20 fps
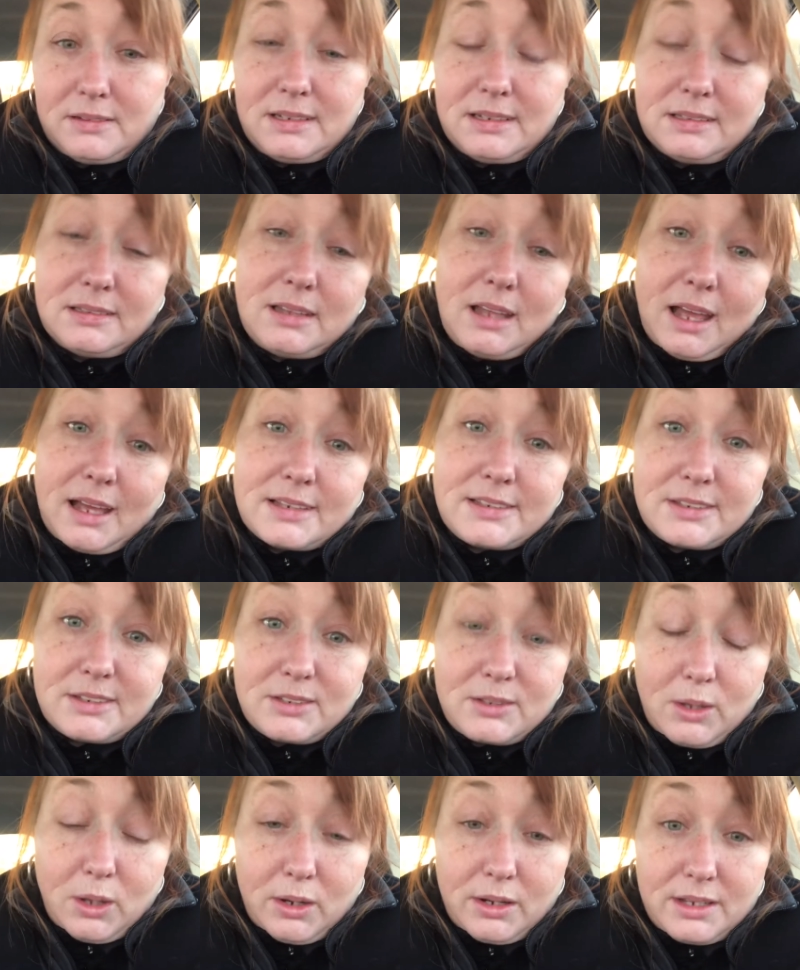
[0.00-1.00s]
last
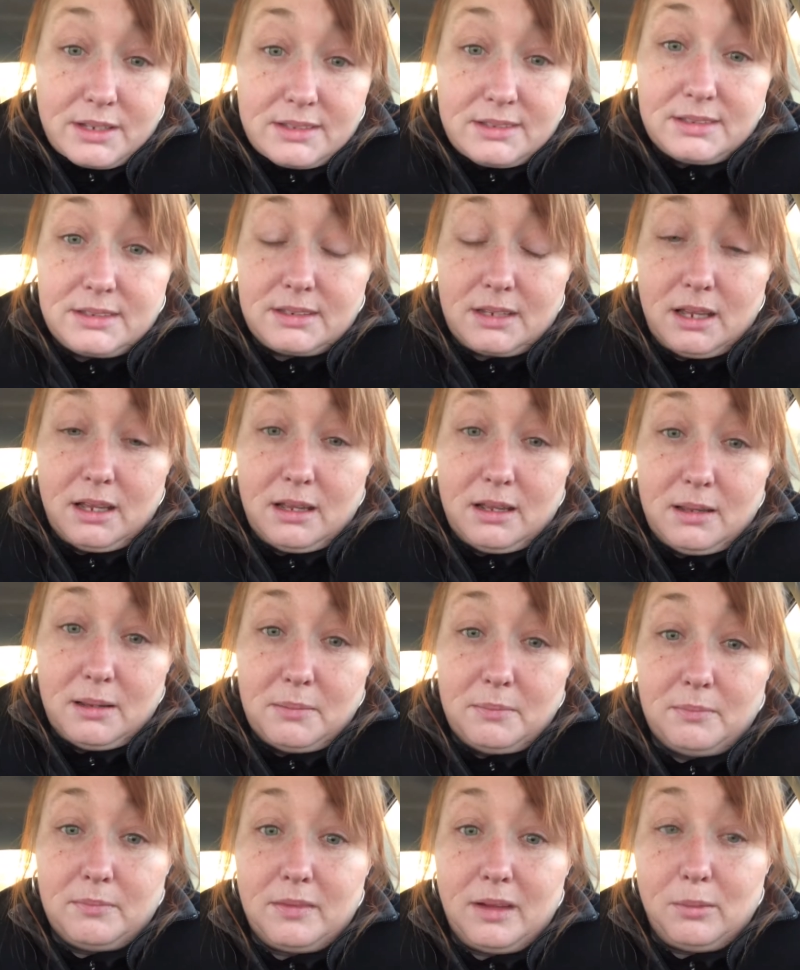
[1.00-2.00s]
as long as
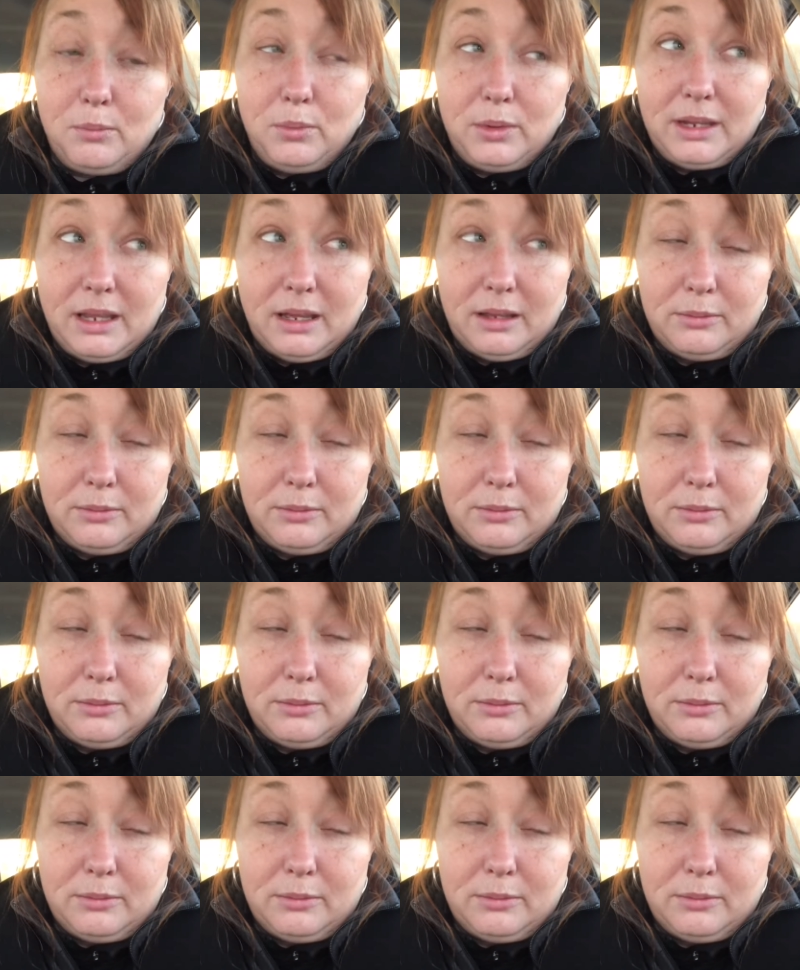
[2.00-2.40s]
we